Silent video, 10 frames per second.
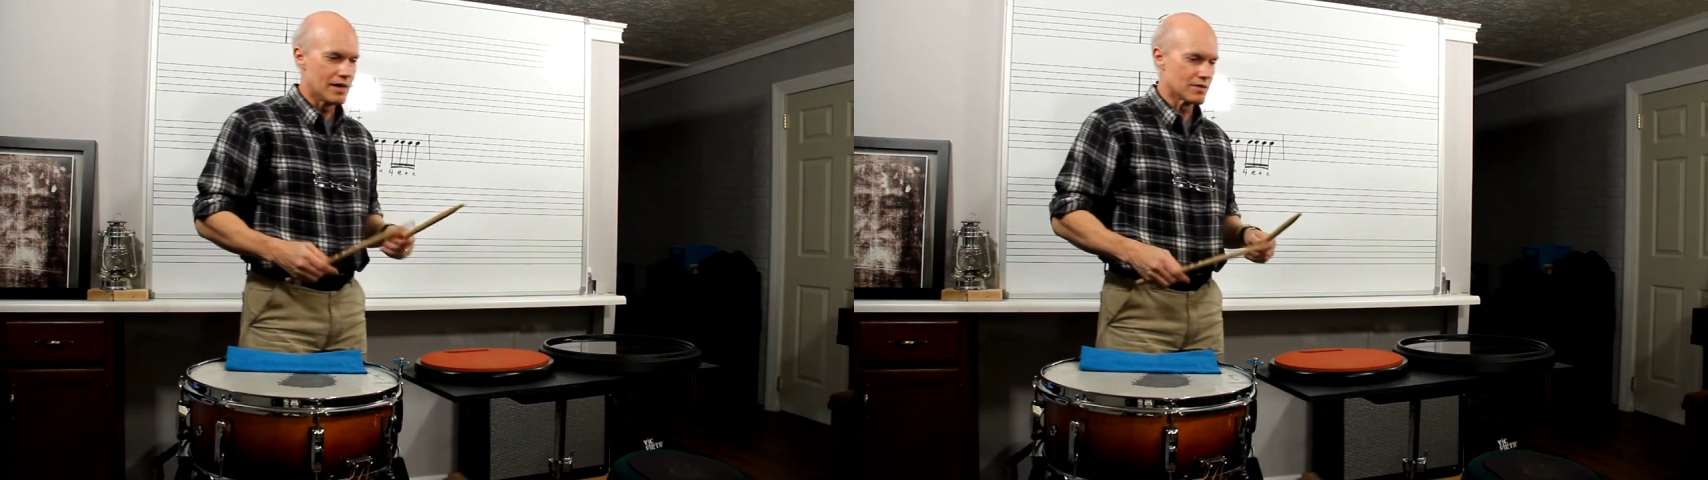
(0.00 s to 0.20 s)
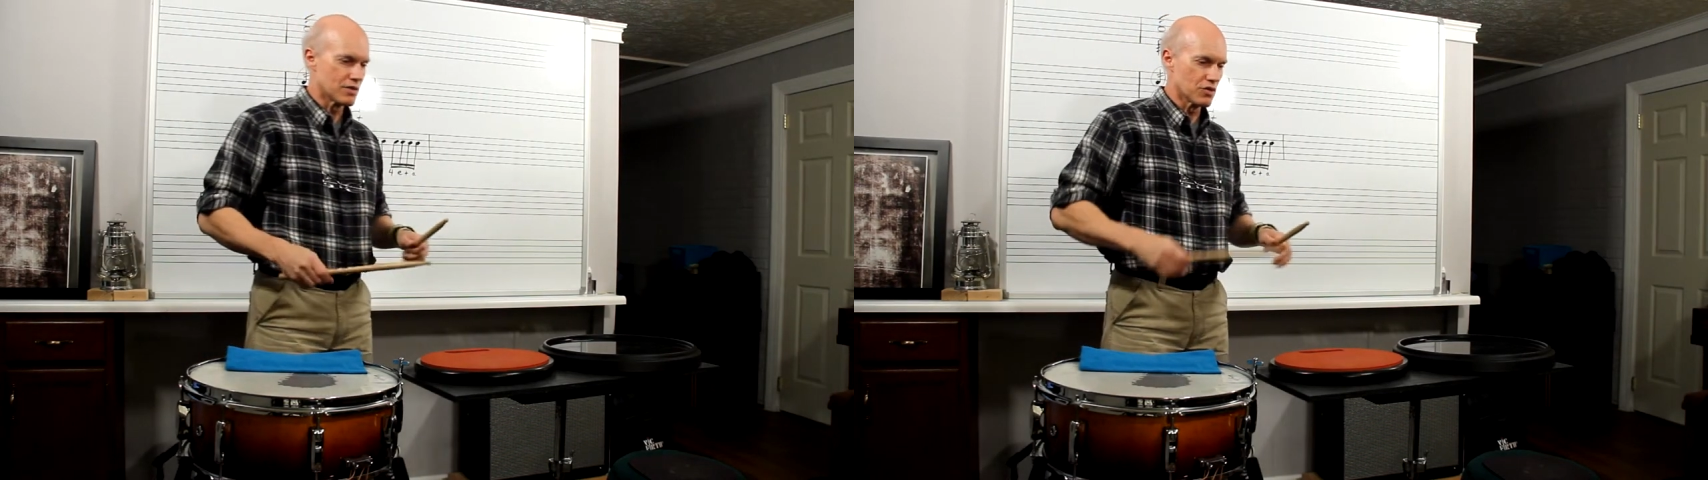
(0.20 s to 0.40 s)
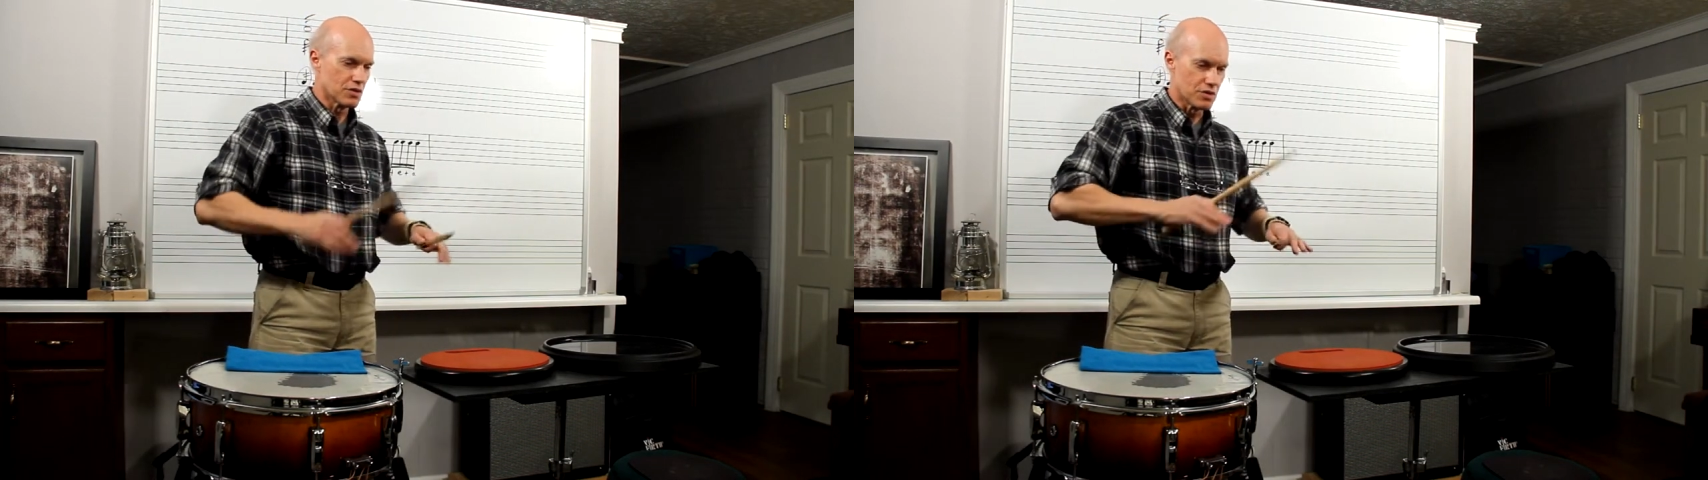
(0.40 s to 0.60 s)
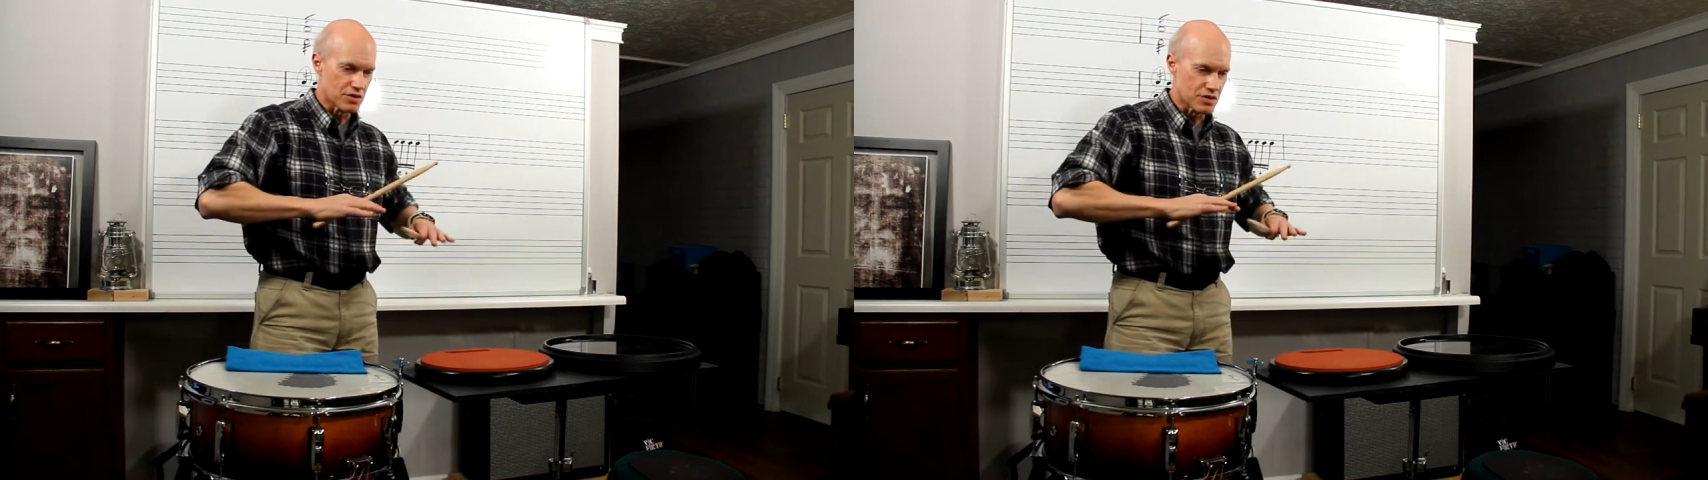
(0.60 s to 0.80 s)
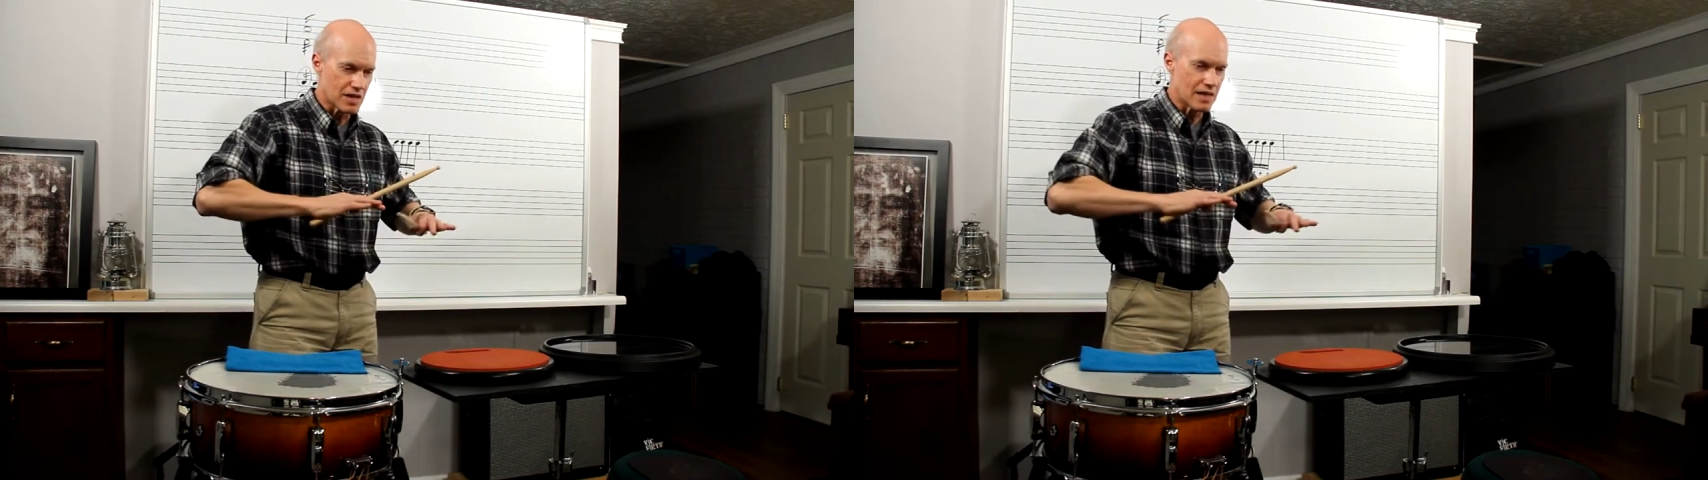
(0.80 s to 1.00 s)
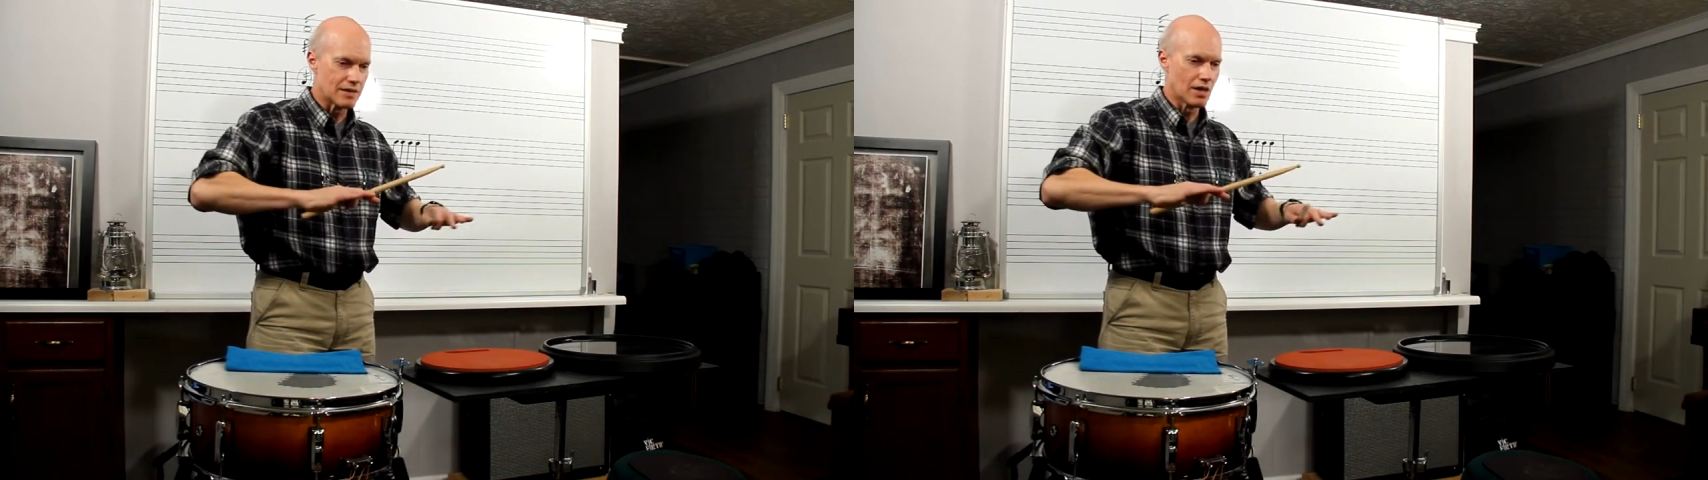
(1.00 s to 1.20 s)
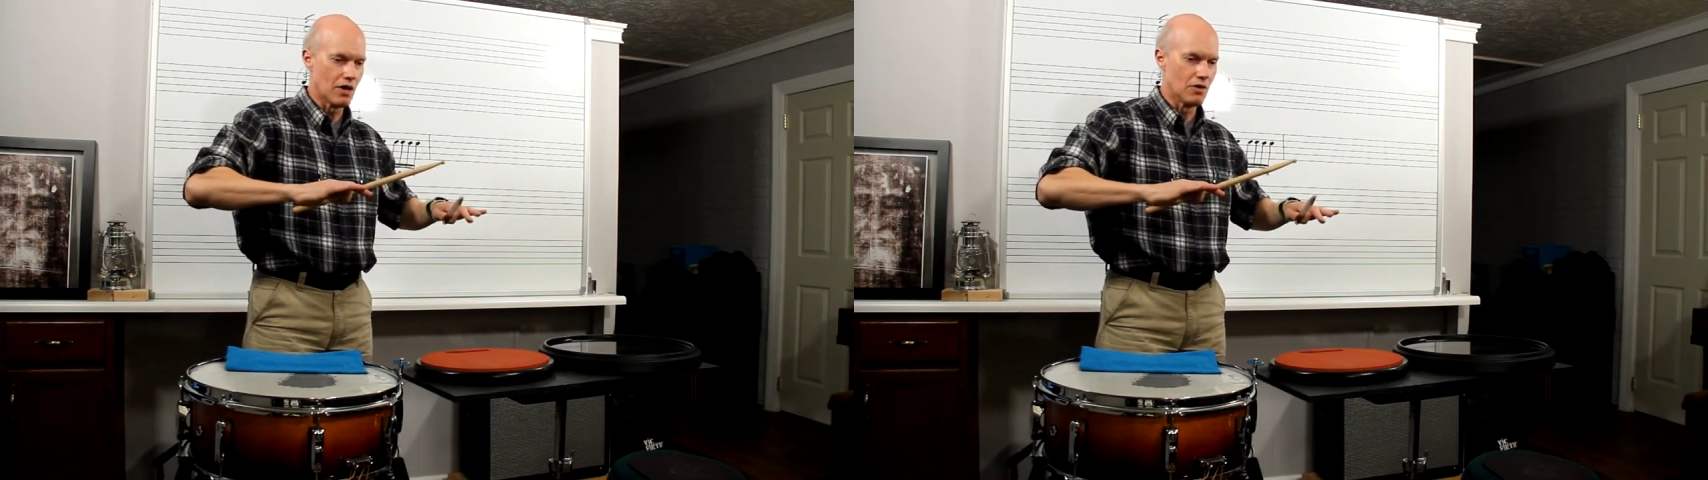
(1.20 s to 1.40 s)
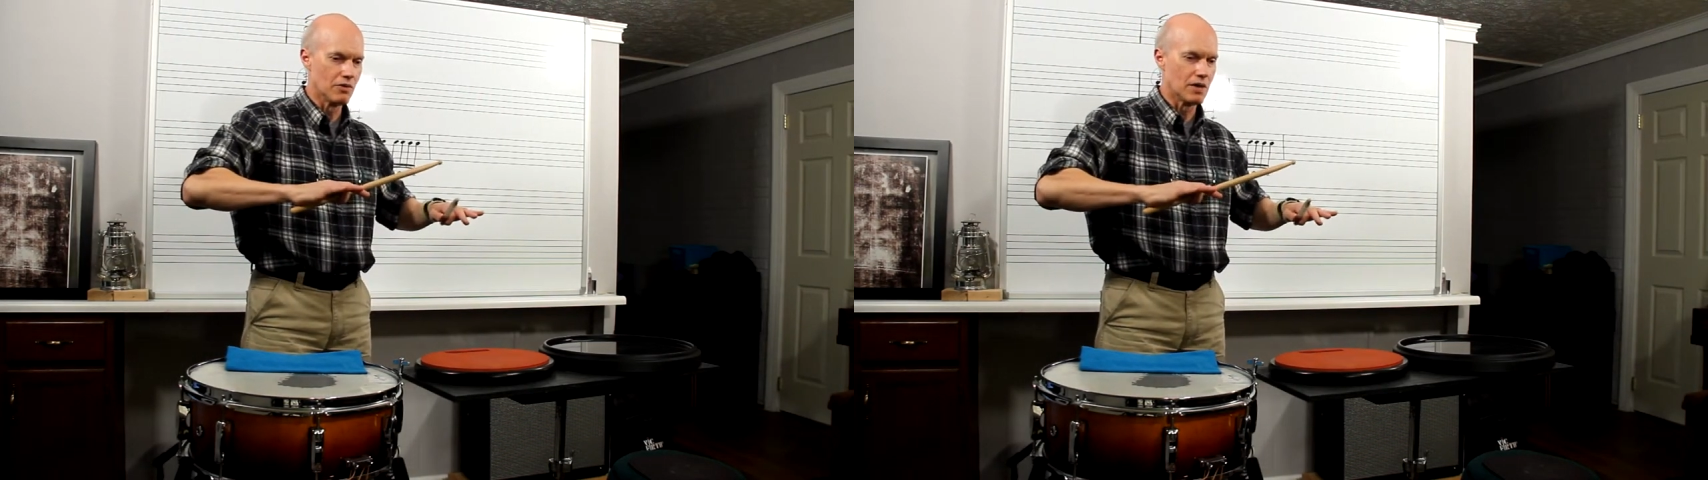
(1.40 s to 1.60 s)
it's just a sustained
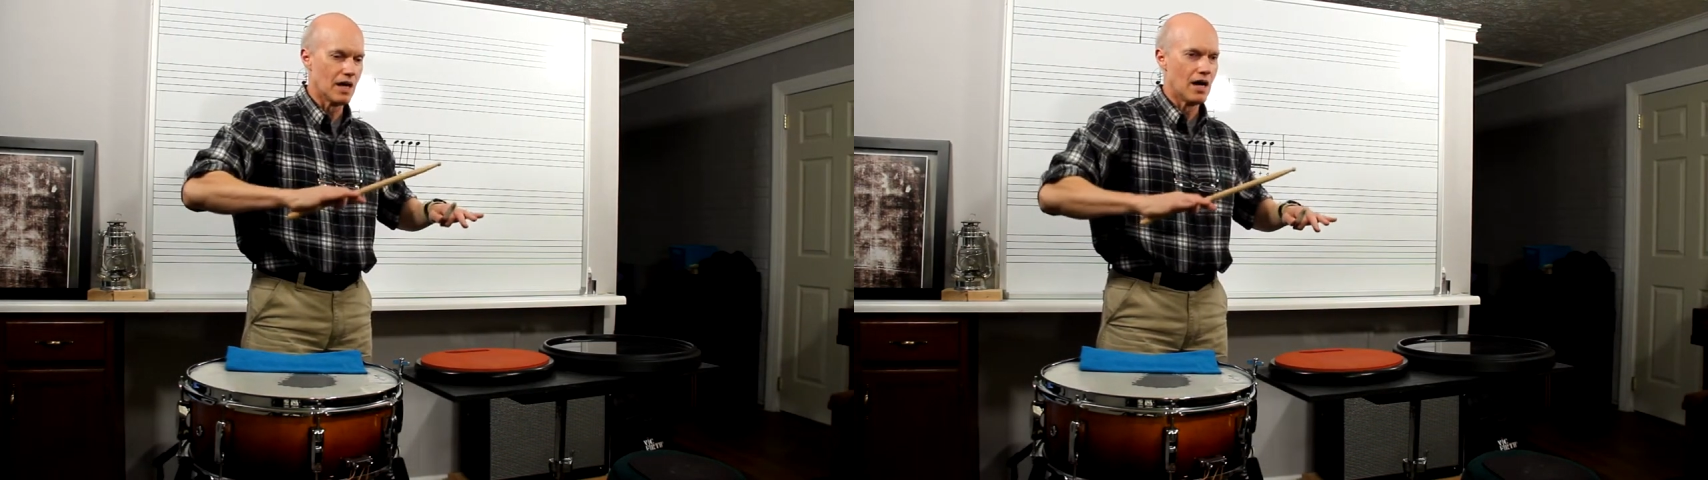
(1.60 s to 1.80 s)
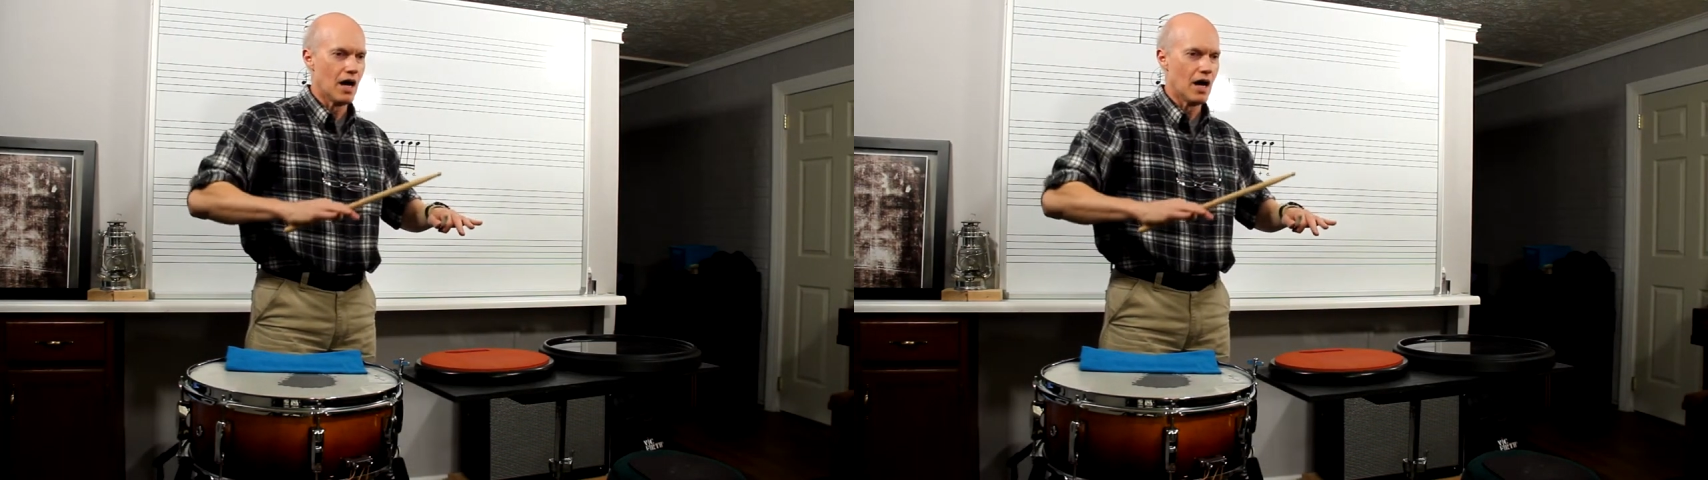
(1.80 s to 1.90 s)
tone,